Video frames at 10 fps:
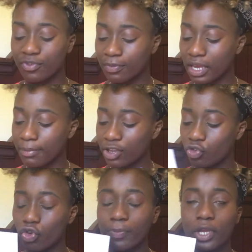So I'm getting my
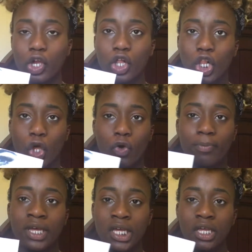Strobing
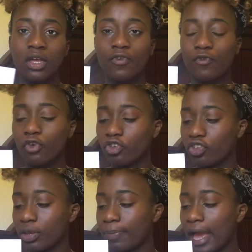Globe
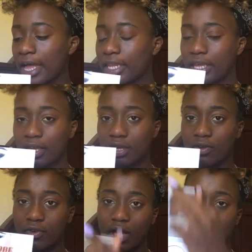4-shade palette
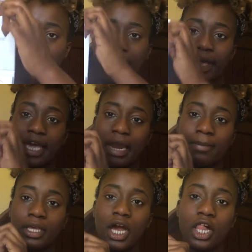by
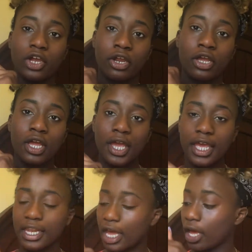Academy Color,
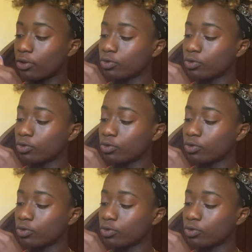and